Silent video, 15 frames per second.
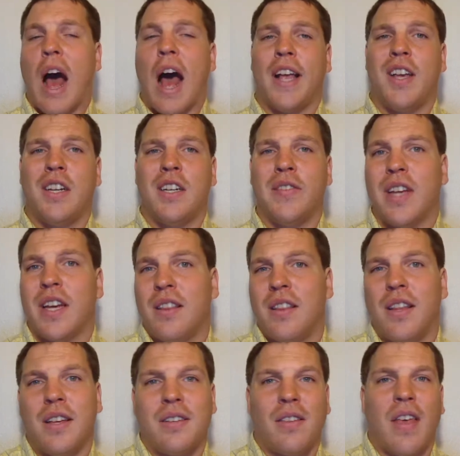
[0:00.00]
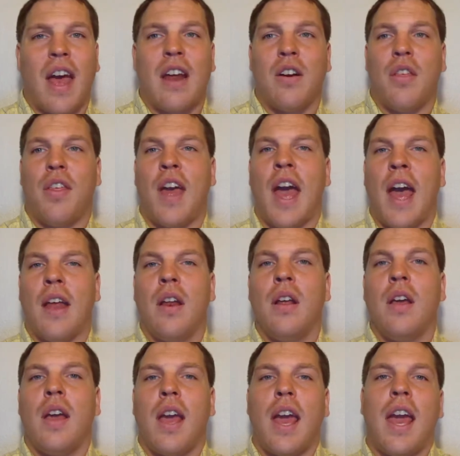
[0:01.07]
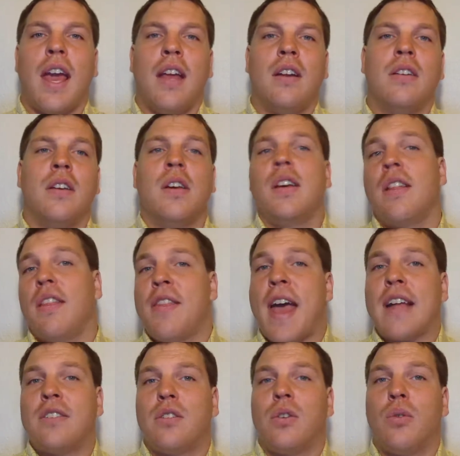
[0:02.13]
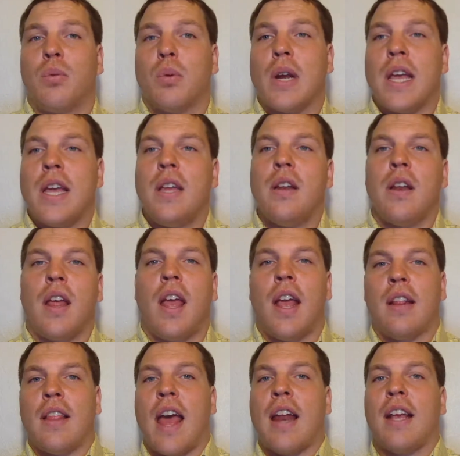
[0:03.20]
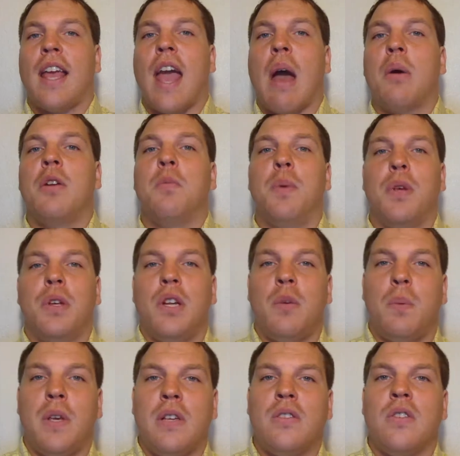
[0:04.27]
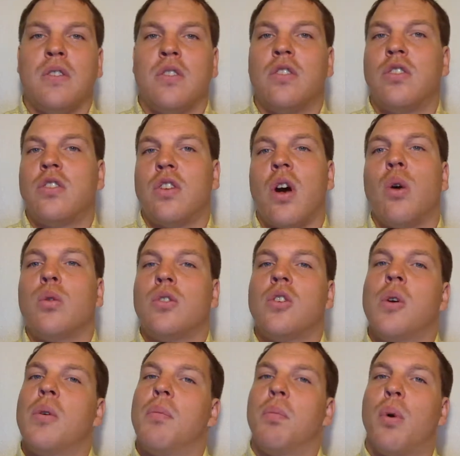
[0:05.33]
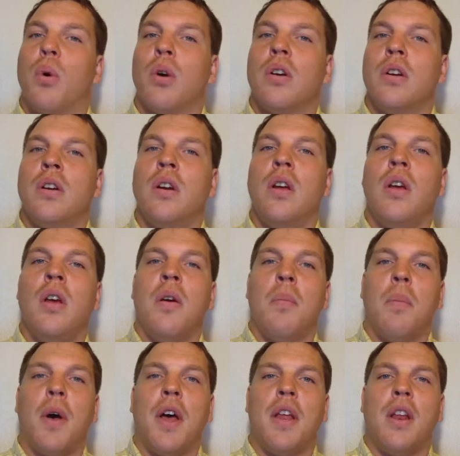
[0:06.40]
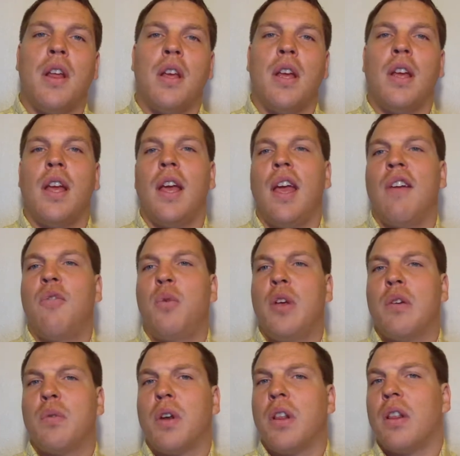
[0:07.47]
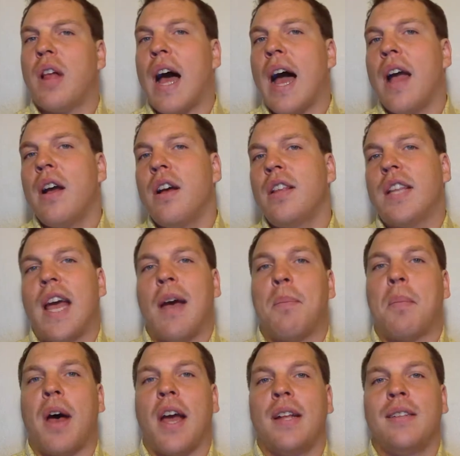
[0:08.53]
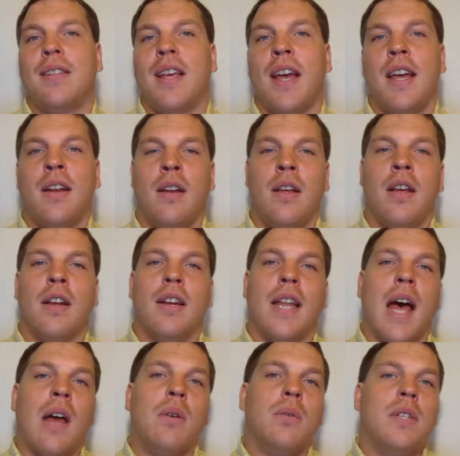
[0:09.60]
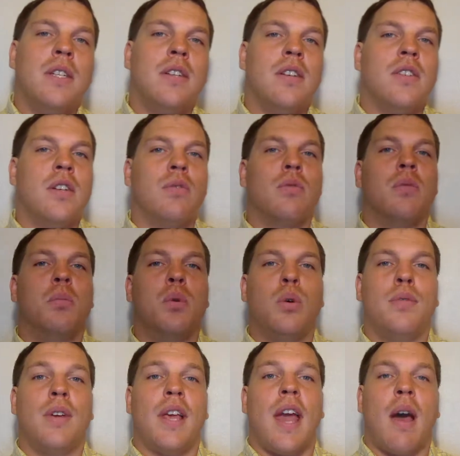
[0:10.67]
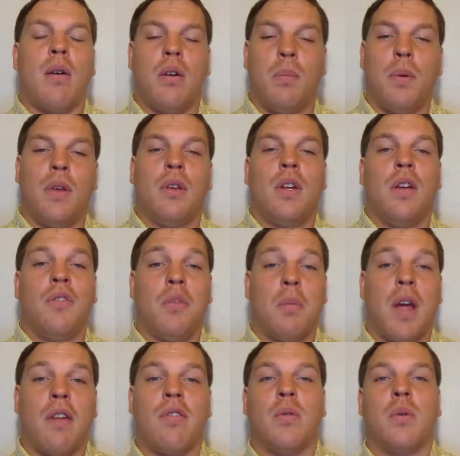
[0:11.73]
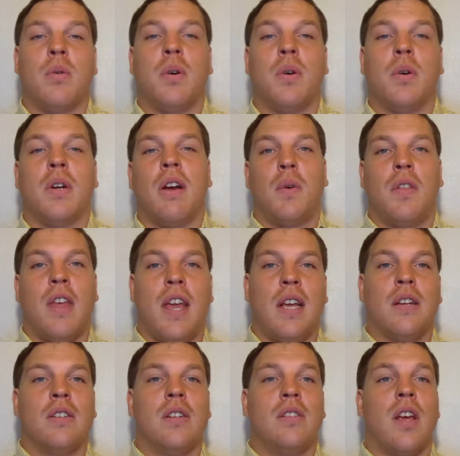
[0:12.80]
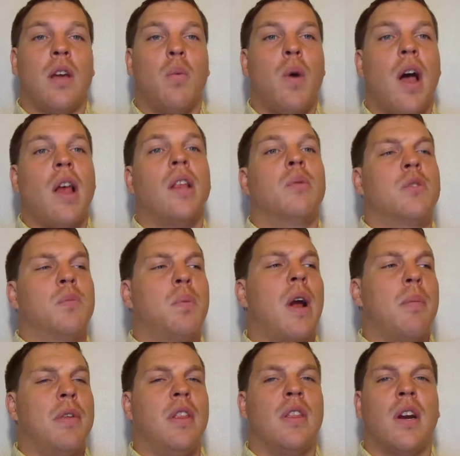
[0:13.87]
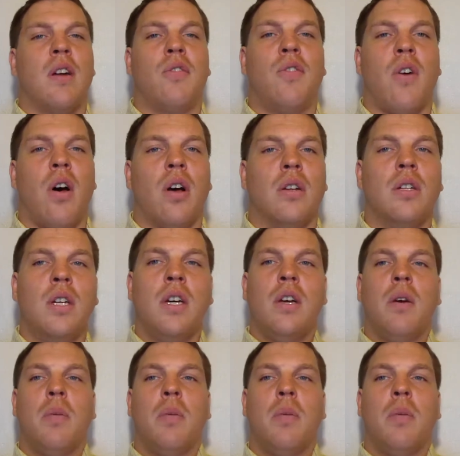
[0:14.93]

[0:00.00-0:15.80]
I could have done this, that, or that. And that's great, and that accountability piece is so, so important. But if we rely on that mindset, not only does it remove accountability from everyone else where they can just say, well, it was probably their fault,